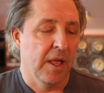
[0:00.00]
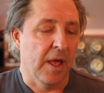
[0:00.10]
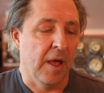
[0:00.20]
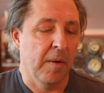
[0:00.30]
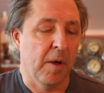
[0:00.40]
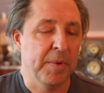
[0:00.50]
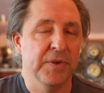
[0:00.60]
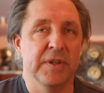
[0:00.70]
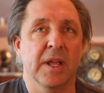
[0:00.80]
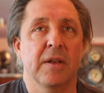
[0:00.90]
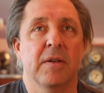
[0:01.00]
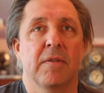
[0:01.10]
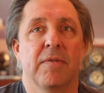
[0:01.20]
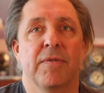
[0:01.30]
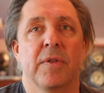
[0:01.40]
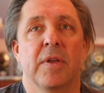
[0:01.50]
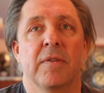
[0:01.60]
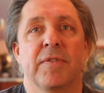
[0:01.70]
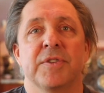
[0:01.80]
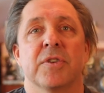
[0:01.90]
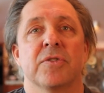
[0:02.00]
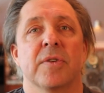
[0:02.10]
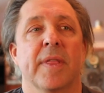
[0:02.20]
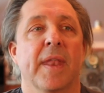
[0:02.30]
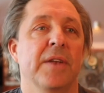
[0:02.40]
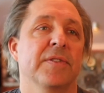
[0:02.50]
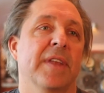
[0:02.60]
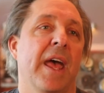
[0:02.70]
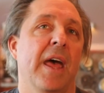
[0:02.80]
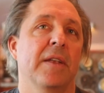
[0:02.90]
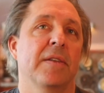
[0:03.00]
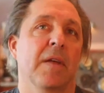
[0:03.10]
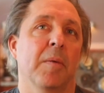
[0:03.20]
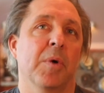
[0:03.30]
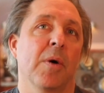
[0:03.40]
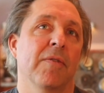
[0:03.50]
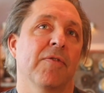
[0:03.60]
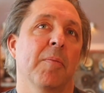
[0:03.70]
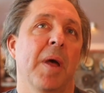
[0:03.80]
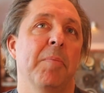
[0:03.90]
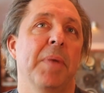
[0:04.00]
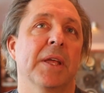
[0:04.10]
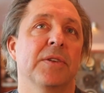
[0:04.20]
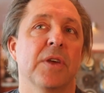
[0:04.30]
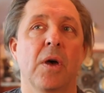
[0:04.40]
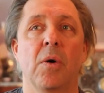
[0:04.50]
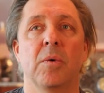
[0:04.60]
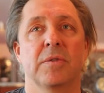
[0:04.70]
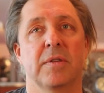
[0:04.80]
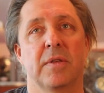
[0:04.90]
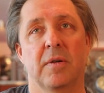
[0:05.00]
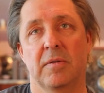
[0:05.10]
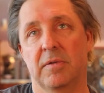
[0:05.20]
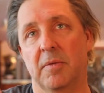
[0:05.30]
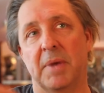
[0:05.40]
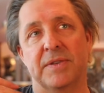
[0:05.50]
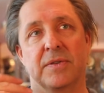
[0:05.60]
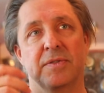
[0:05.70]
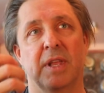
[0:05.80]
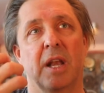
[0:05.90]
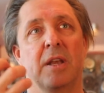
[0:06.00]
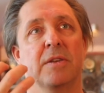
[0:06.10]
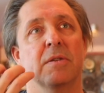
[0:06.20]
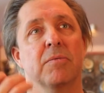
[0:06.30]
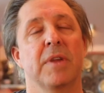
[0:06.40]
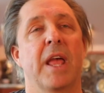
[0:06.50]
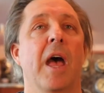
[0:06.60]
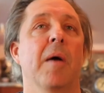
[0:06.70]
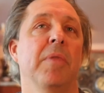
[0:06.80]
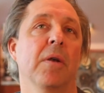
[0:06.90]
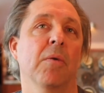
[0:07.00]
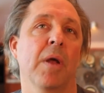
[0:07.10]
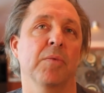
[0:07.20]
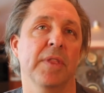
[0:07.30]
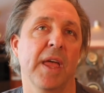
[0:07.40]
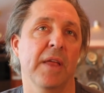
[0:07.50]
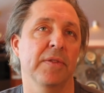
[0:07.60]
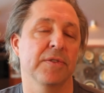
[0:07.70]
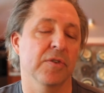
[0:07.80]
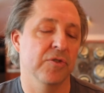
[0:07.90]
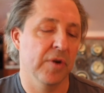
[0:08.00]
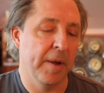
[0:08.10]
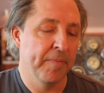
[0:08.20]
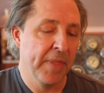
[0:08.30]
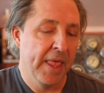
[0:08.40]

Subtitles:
I'll be using it for the foot surgery that I just had. I'm going from my big toe to the muscles that I need to rehab that are around where they had the surgery.